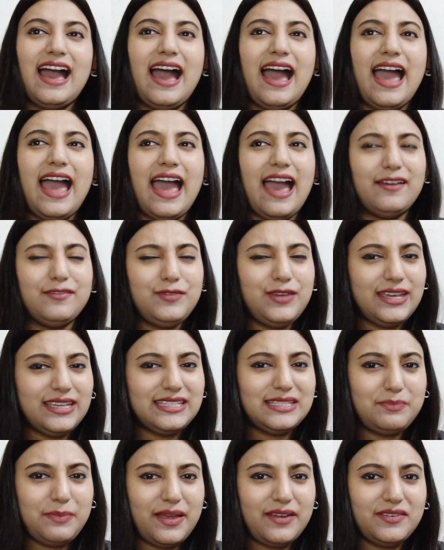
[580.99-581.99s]
Have you
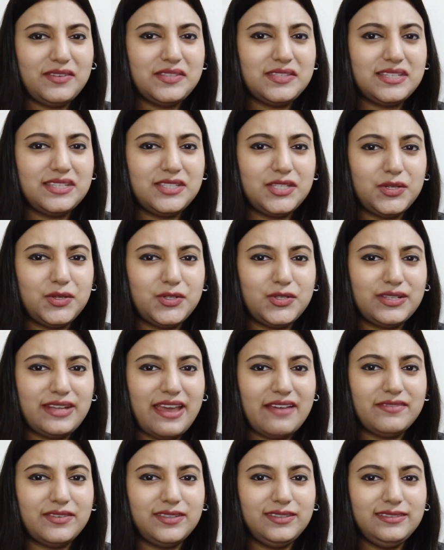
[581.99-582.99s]
experienced intuition
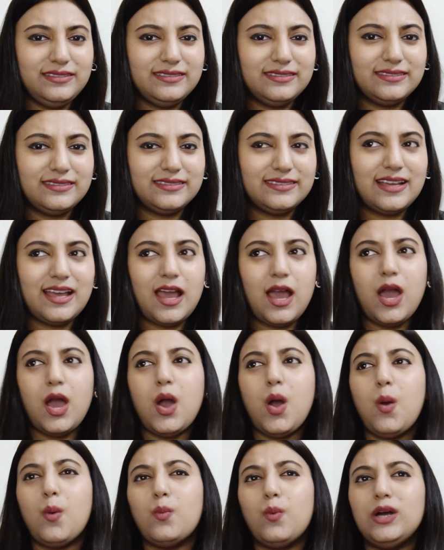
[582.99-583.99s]
ever?
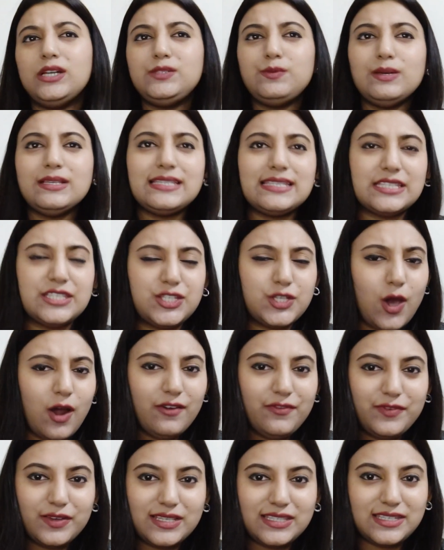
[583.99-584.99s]
What was your
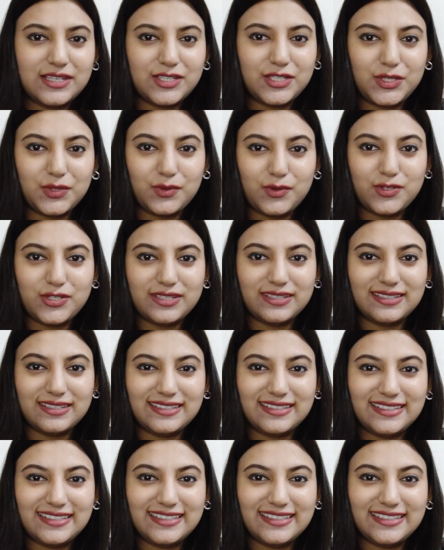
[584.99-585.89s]
first intuition?